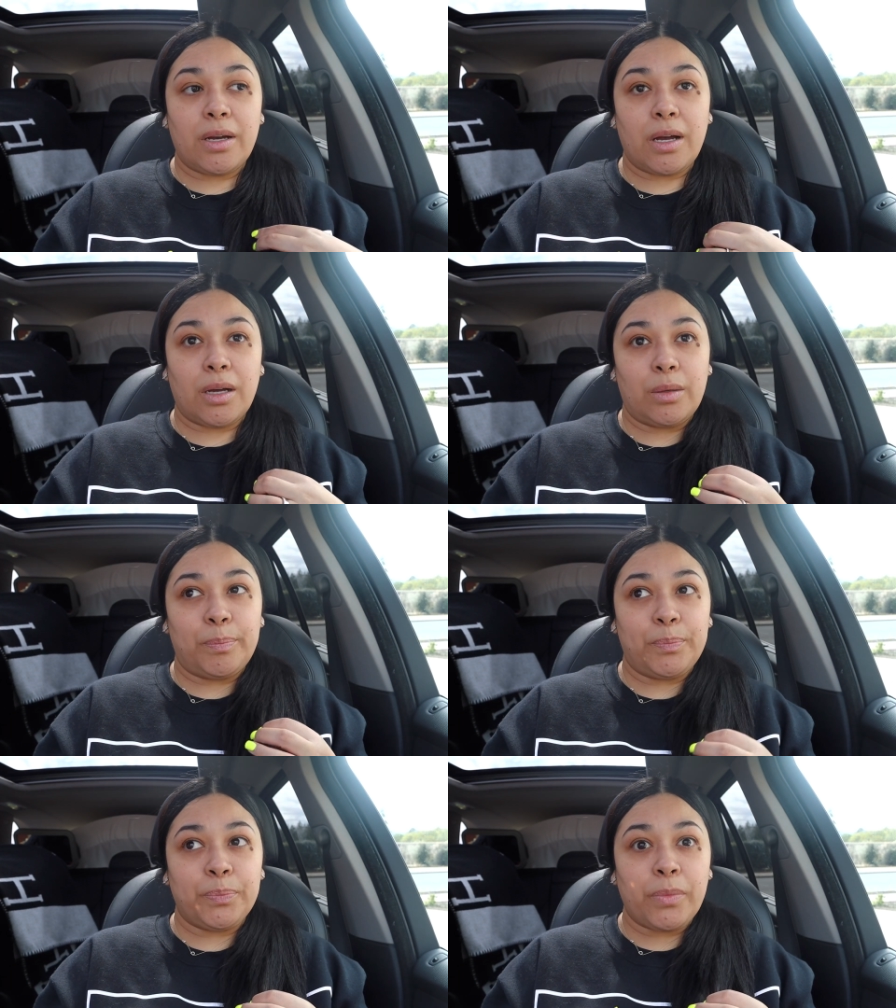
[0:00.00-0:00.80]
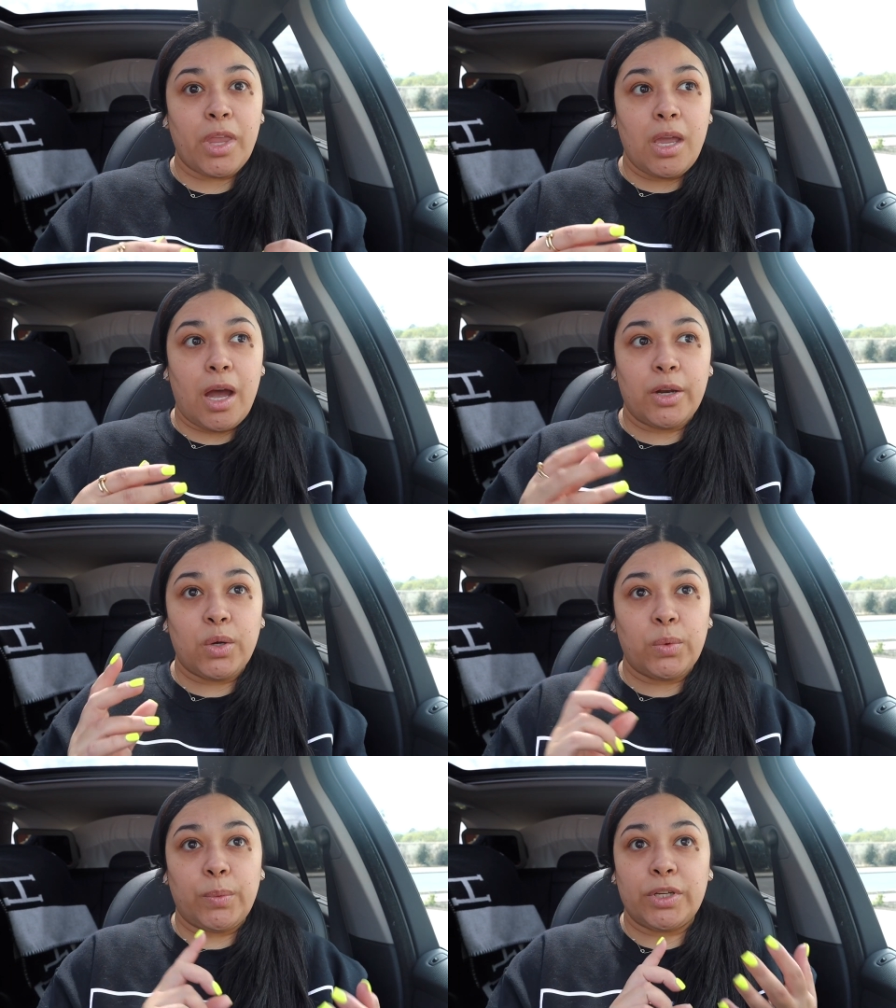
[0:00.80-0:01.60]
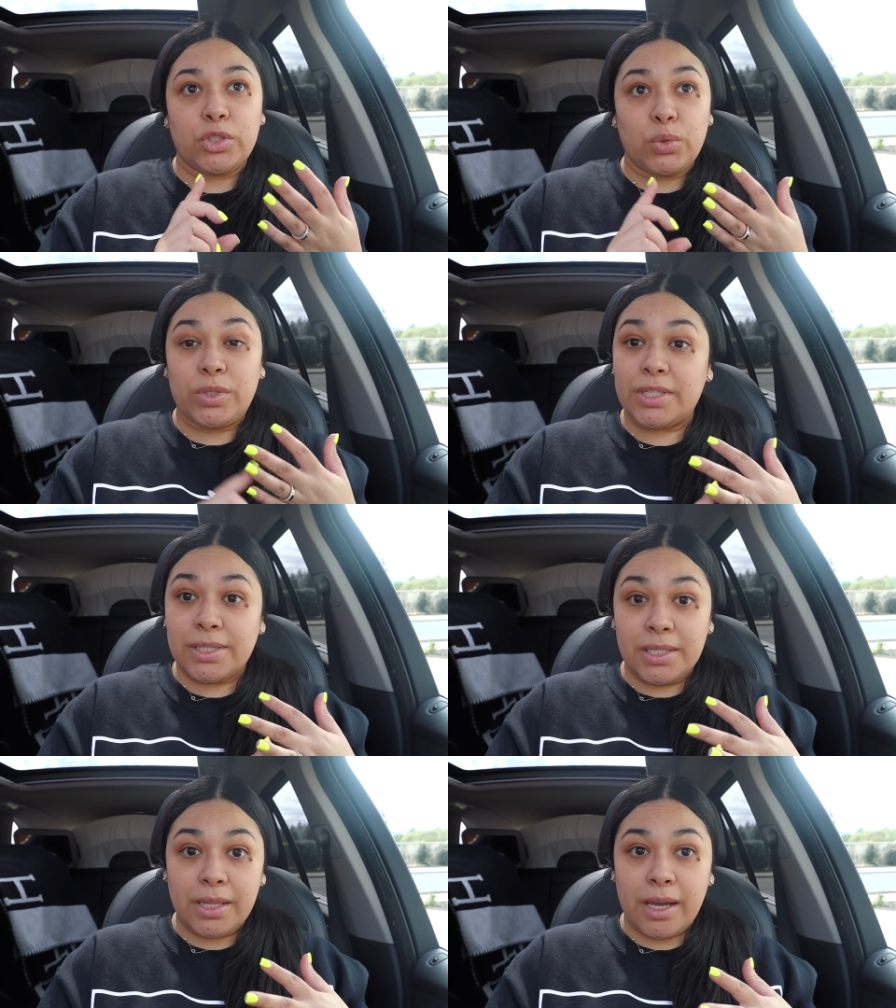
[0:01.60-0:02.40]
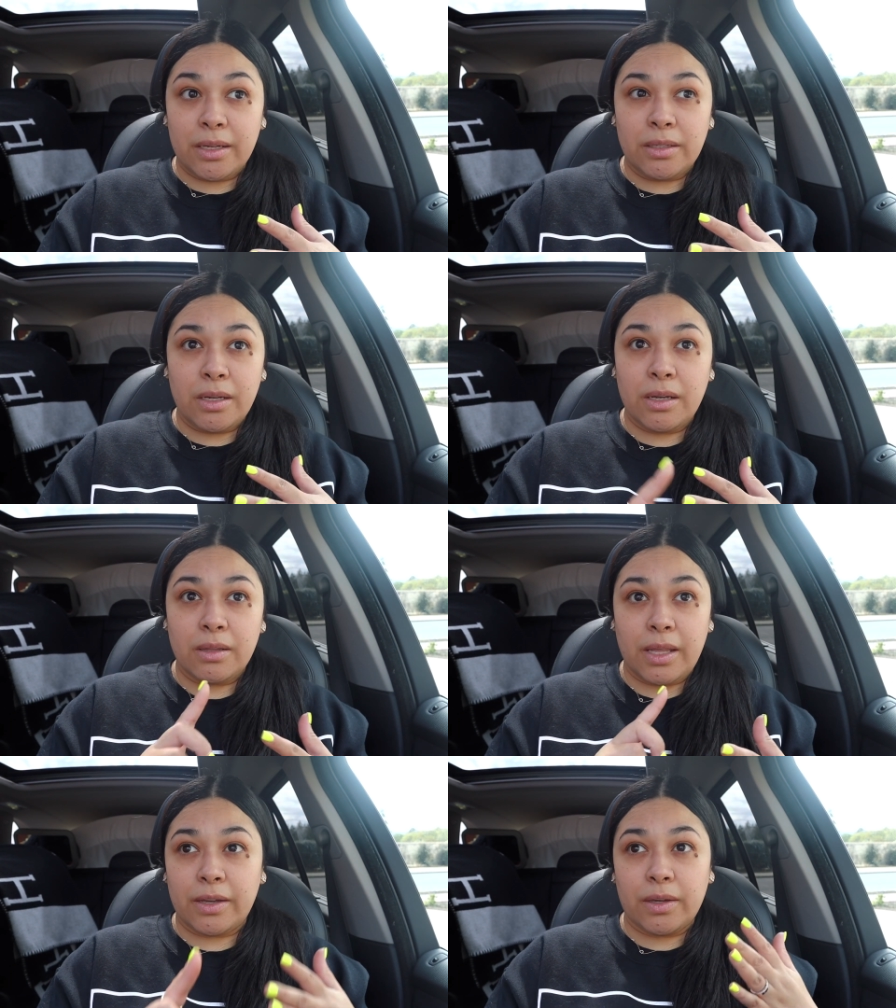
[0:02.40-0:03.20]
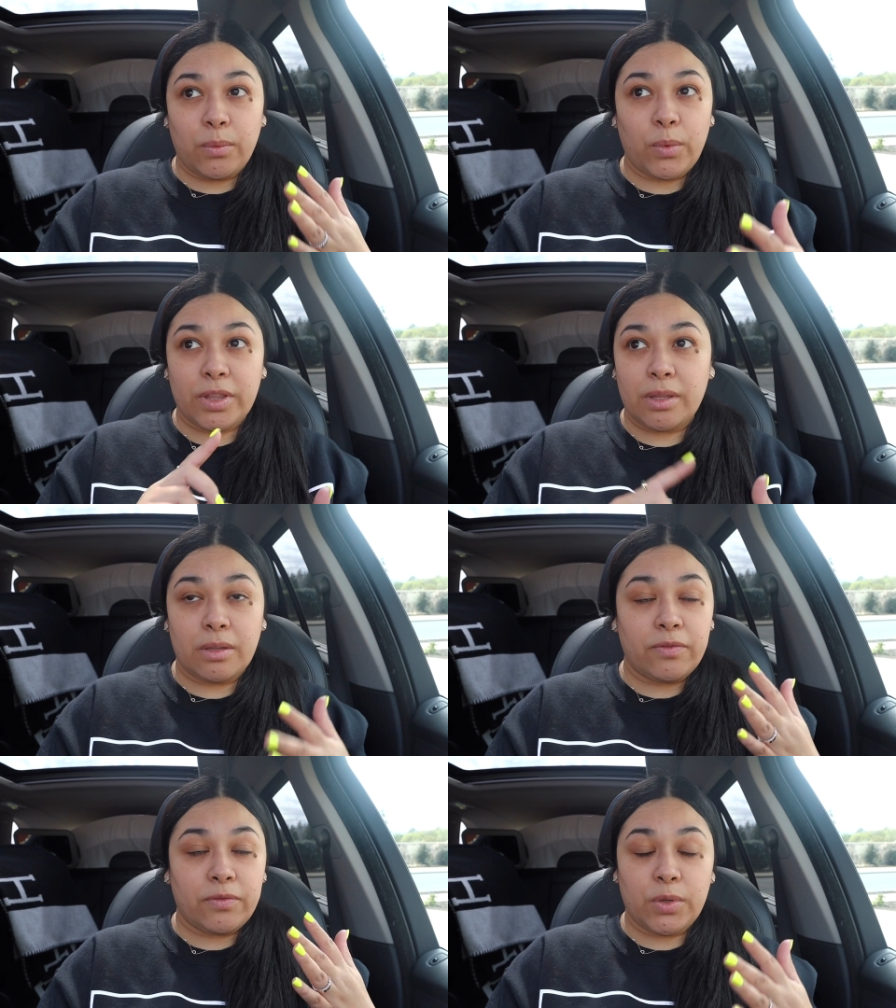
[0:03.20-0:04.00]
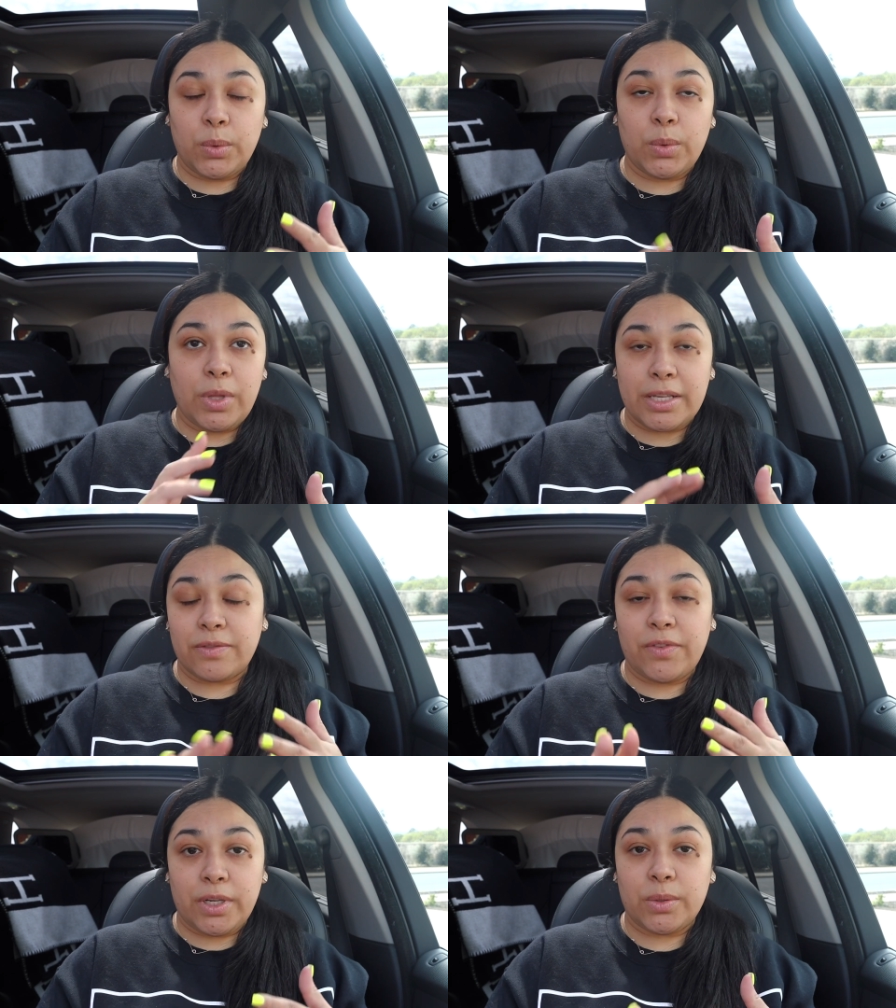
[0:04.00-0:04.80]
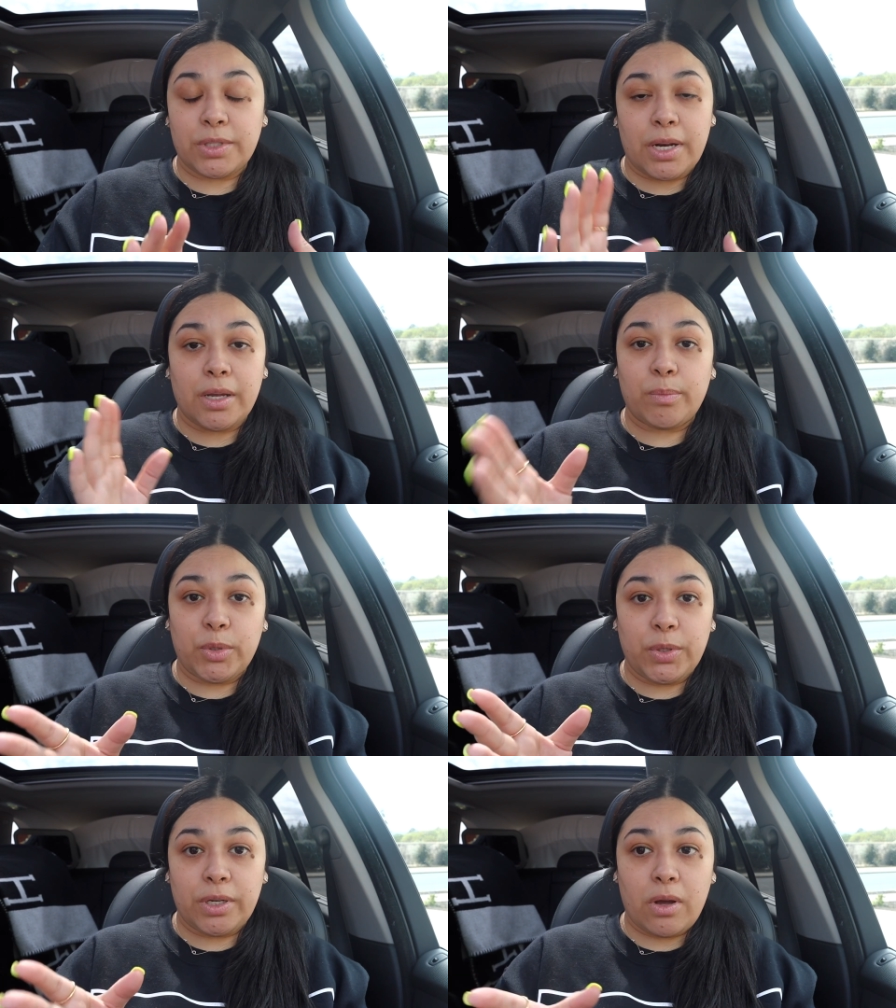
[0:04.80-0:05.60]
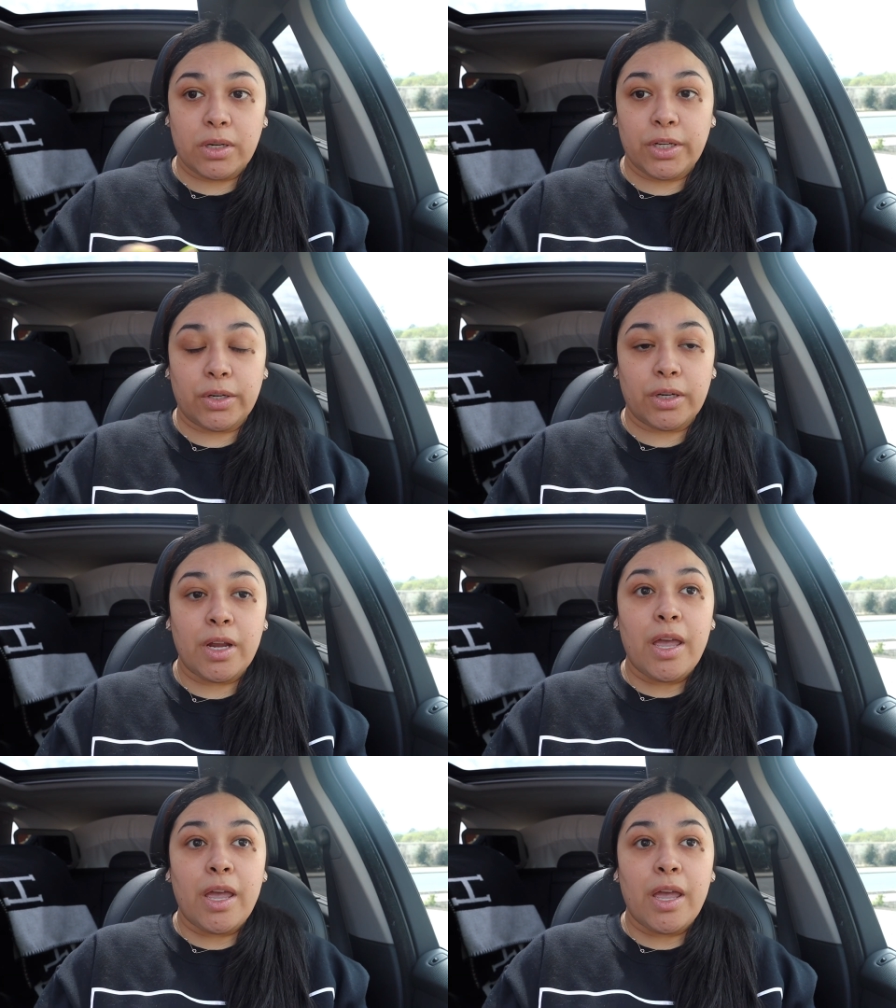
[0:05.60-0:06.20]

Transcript: Um, I know we went to Disneyland, like within the few last videos that I uploaded on here.